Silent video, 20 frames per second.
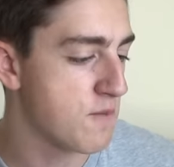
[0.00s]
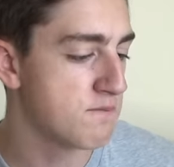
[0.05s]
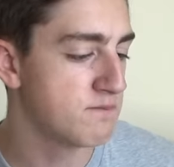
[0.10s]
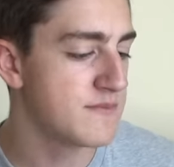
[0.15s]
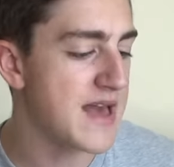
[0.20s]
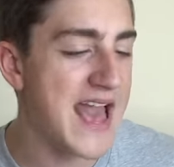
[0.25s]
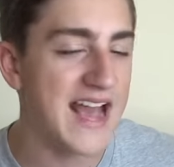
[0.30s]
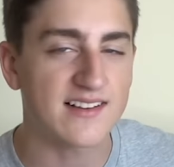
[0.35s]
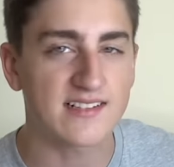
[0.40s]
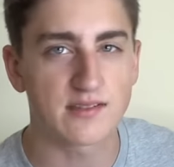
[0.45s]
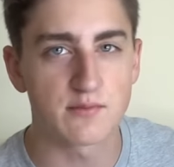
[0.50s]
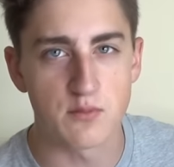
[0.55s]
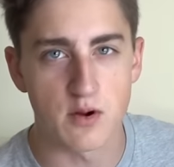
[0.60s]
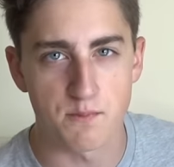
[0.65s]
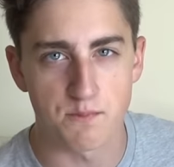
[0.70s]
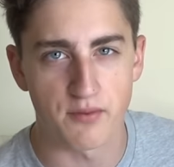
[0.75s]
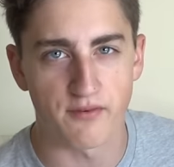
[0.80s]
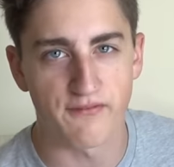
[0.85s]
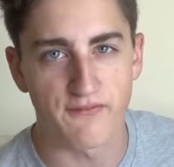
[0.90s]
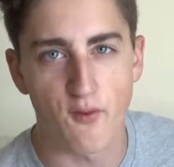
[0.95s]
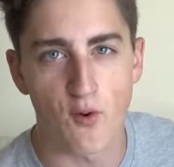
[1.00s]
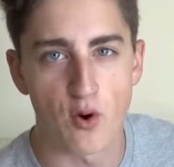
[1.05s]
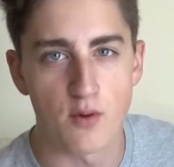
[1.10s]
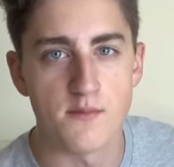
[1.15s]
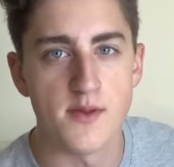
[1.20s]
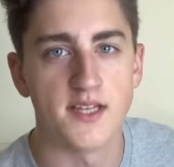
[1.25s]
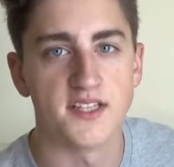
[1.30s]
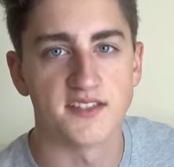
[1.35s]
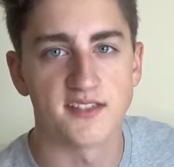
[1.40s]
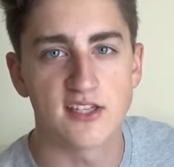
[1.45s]
maximum
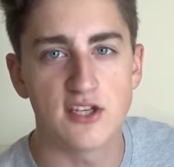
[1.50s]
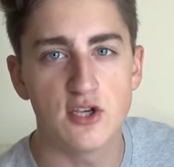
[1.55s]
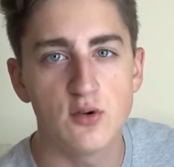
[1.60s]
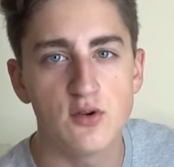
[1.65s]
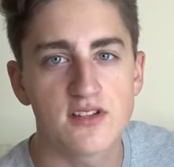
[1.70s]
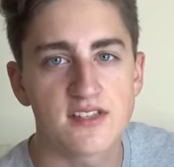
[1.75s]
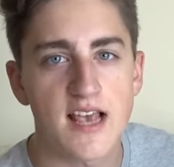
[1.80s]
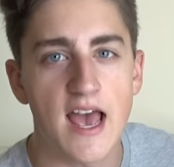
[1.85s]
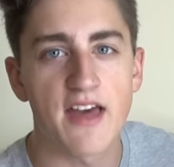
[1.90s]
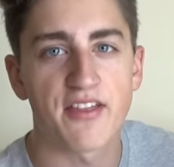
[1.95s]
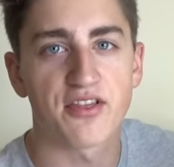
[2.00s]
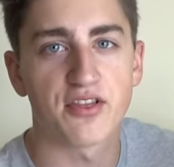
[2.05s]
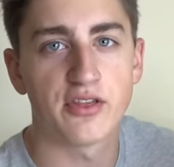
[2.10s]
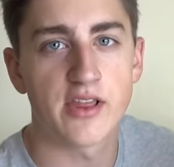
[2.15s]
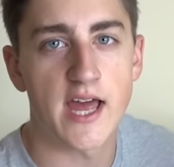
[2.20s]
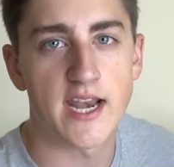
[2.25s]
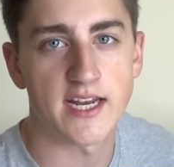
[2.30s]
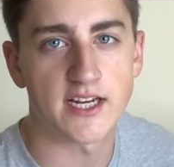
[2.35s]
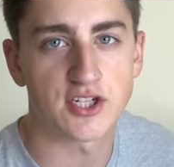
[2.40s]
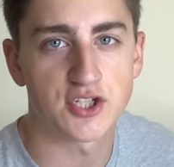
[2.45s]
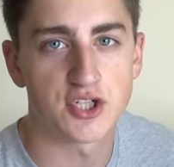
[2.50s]
performance, use athletic